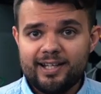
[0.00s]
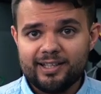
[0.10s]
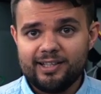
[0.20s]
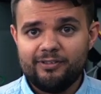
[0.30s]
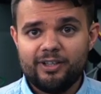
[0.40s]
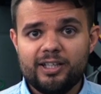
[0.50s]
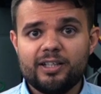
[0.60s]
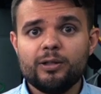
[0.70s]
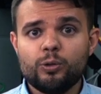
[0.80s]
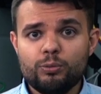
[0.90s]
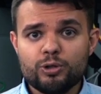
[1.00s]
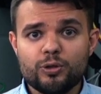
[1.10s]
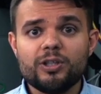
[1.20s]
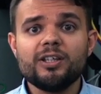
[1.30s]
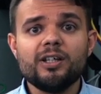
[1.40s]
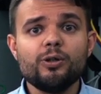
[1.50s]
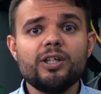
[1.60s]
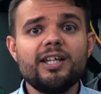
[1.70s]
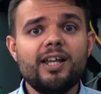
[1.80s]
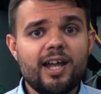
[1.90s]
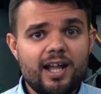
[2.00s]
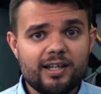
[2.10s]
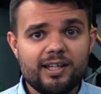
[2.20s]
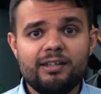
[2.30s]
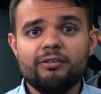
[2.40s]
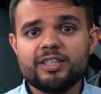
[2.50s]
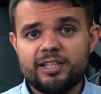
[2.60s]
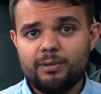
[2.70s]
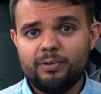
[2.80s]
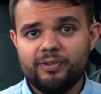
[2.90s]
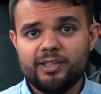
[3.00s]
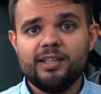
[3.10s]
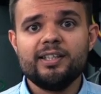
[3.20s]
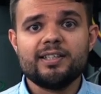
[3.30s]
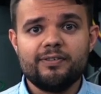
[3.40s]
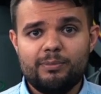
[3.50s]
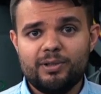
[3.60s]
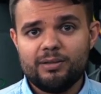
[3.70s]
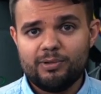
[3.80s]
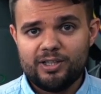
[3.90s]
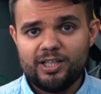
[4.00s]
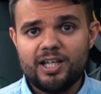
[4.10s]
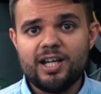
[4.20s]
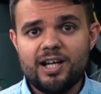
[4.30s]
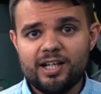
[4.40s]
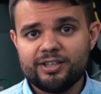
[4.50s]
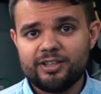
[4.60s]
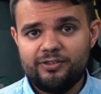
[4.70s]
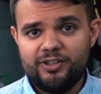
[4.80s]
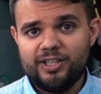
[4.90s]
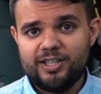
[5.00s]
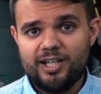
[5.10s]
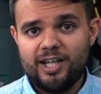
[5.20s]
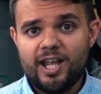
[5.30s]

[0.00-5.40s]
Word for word: And it proves that the technology is real and in high demand on the electric motor market.